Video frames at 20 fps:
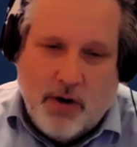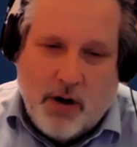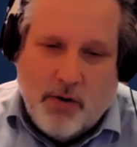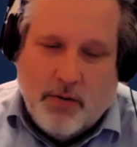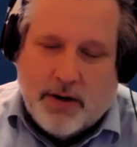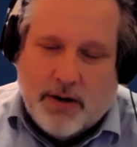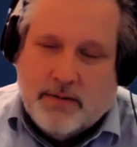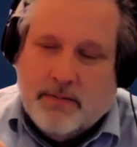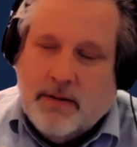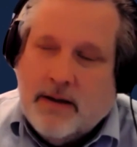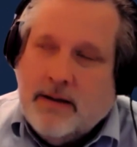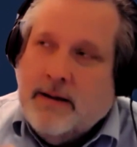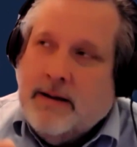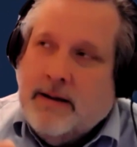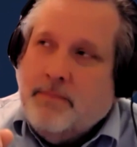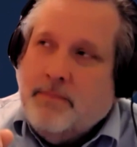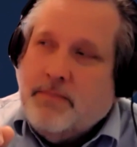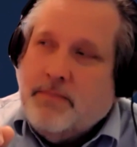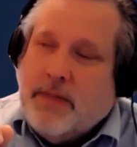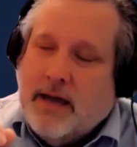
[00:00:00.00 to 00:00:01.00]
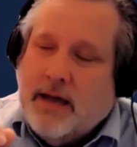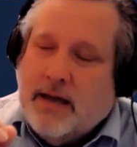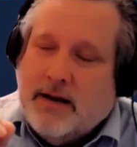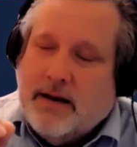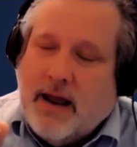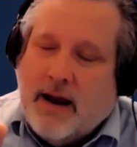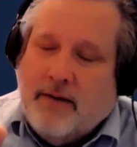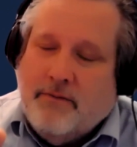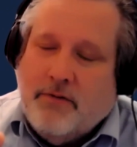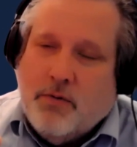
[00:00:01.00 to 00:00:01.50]
and growing.
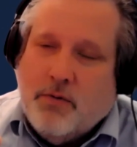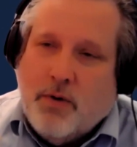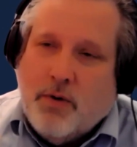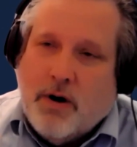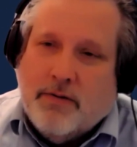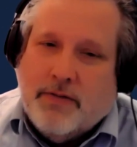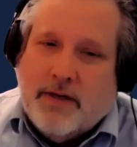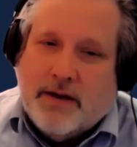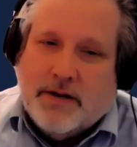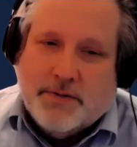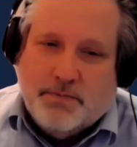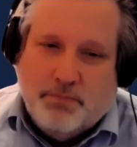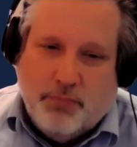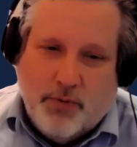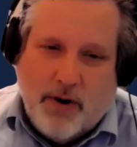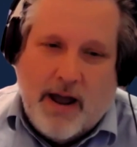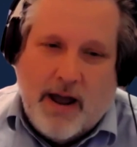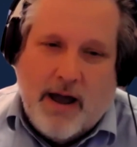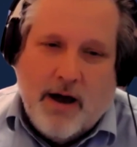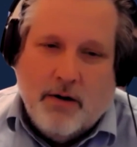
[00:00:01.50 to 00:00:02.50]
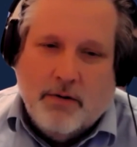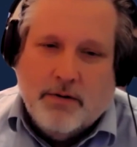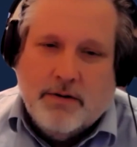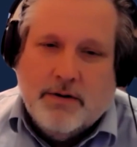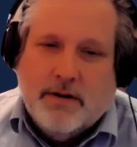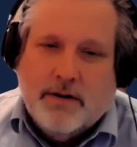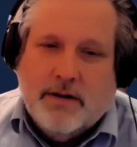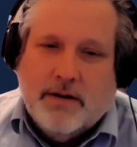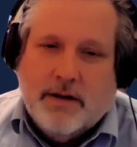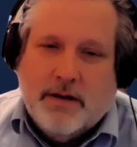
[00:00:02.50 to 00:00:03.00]
And everywhere that is
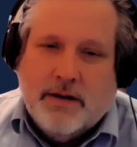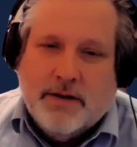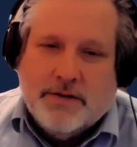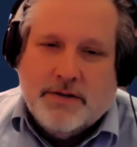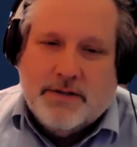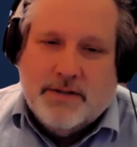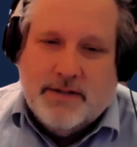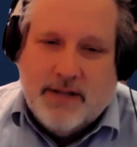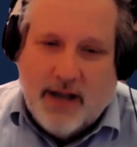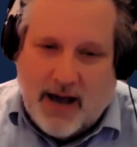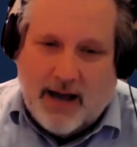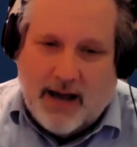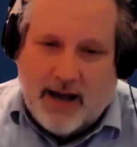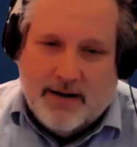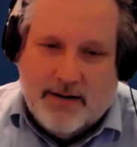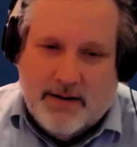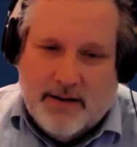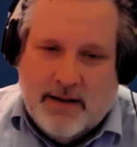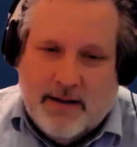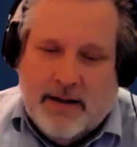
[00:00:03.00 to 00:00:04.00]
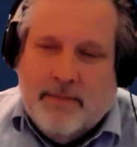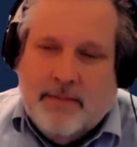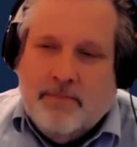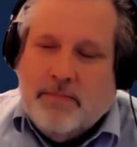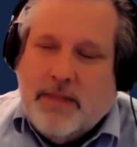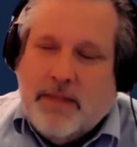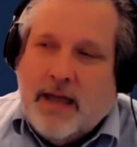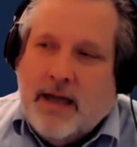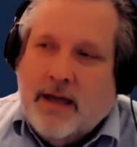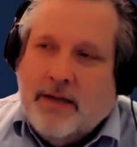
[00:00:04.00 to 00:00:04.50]
brown is not.
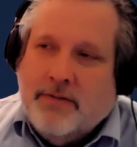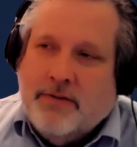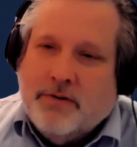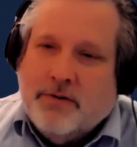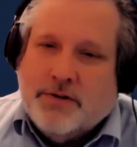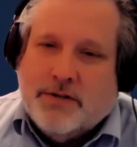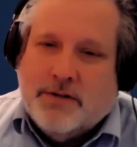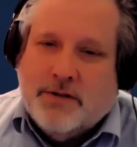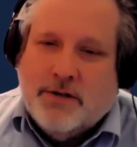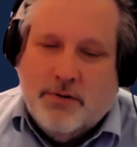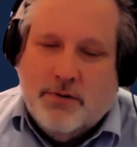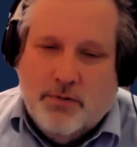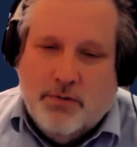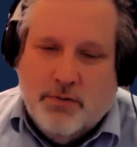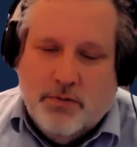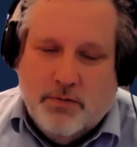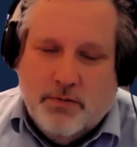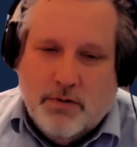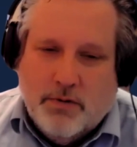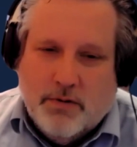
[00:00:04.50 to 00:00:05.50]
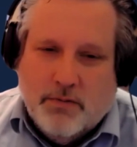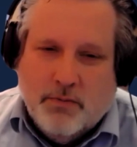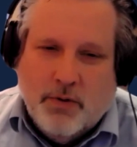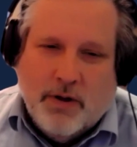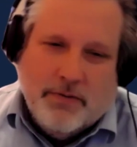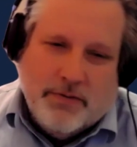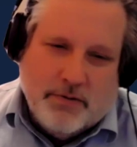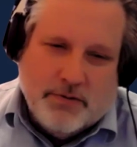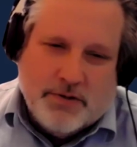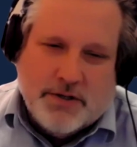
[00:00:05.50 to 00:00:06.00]
And there's two,
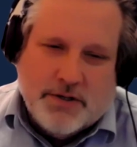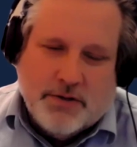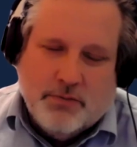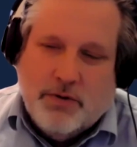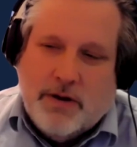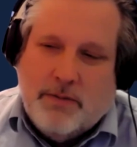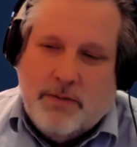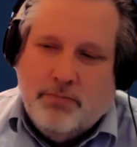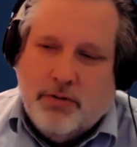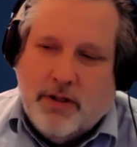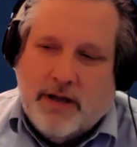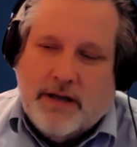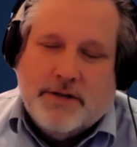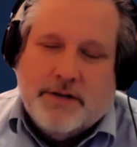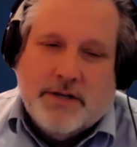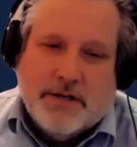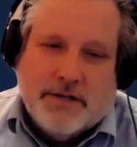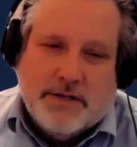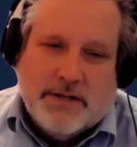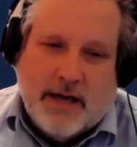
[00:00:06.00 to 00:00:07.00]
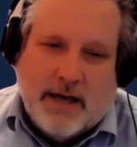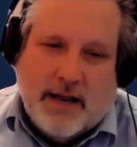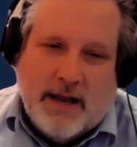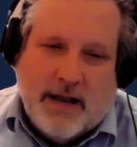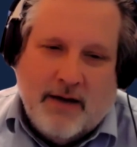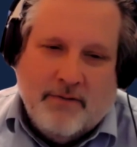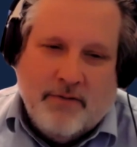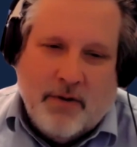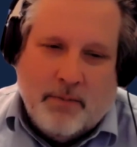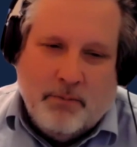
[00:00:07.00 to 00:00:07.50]
well, there's three places that
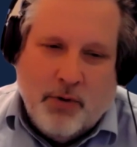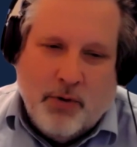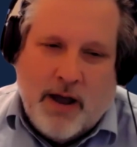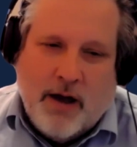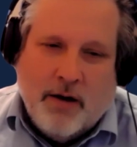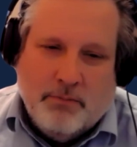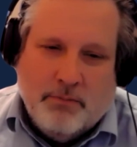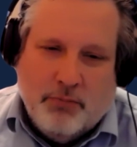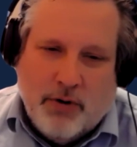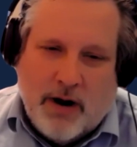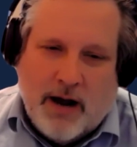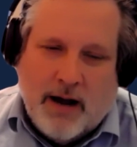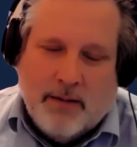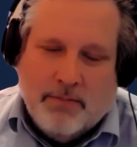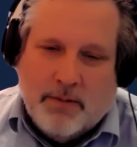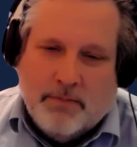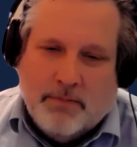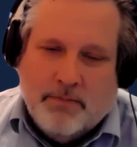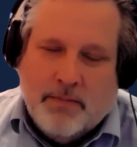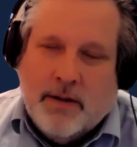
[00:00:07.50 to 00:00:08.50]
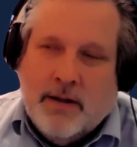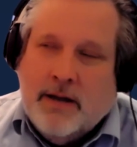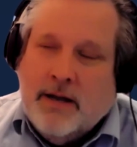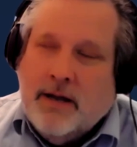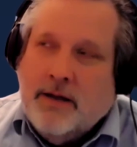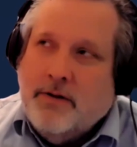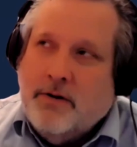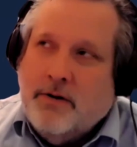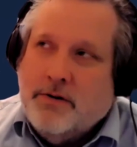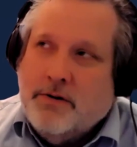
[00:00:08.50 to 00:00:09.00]
have a brown problem.
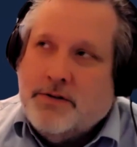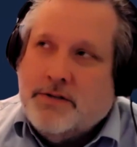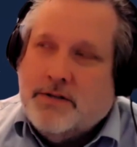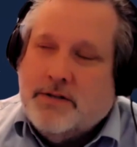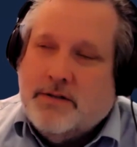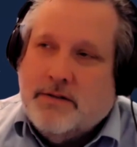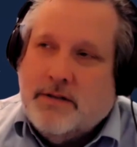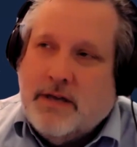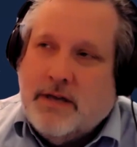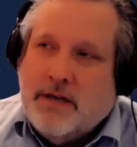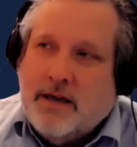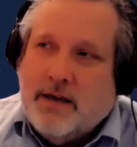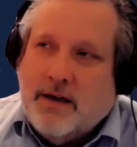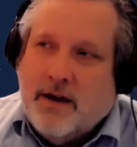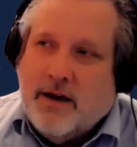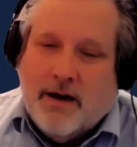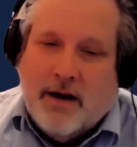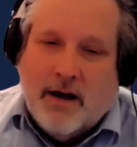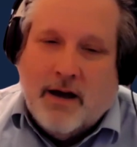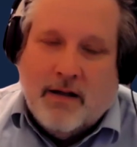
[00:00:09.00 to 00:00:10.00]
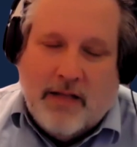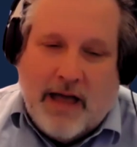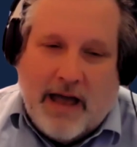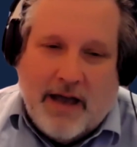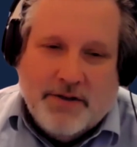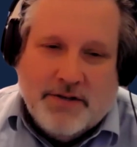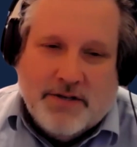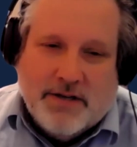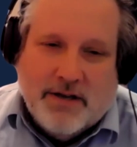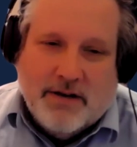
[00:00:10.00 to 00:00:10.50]
There's the uh,
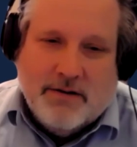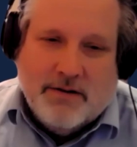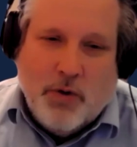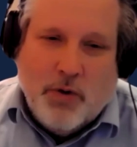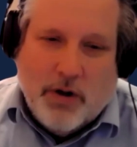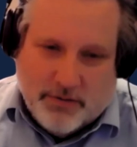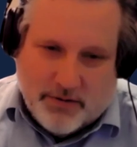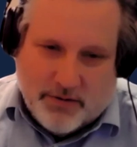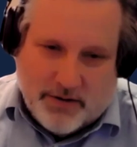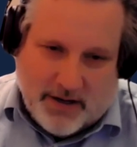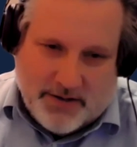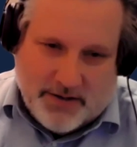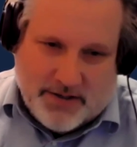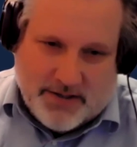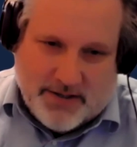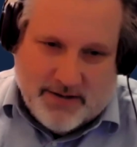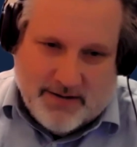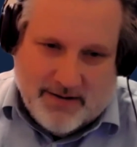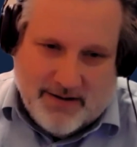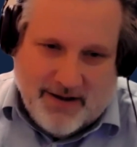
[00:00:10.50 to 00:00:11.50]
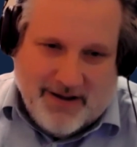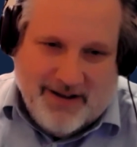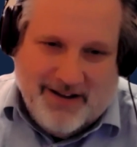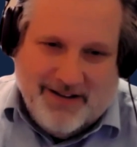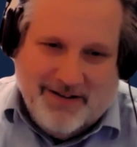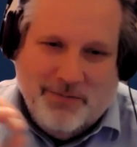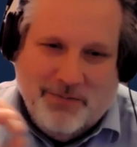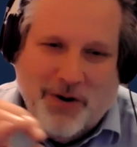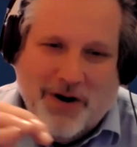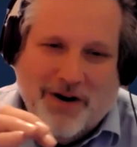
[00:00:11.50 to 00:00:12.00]
Alaskan wilderness,
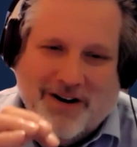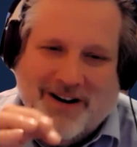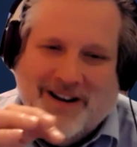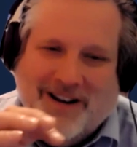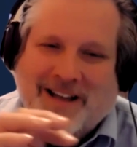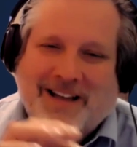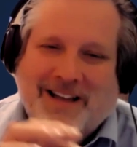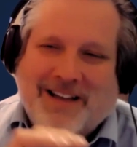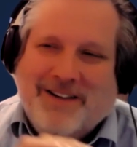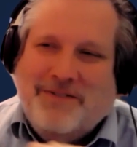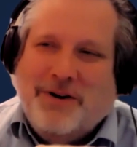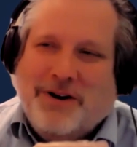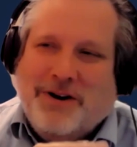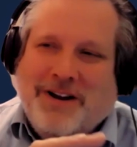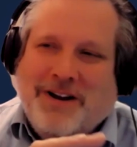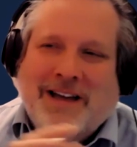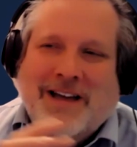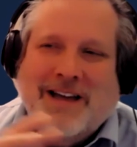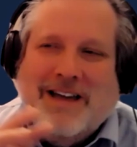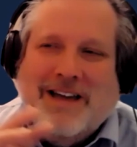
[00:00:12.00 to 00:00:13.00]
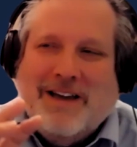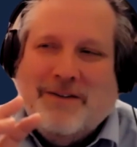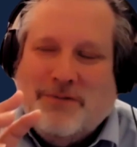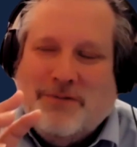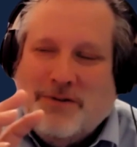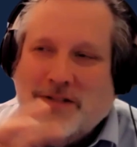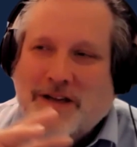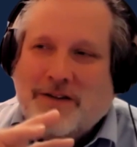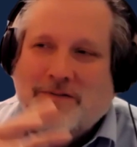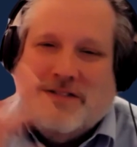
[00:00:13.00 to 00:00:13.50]
where where if
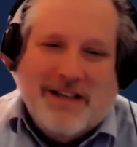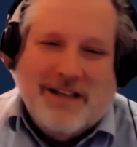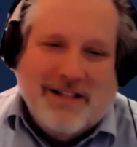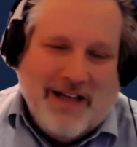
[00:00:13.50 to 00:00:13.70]
you live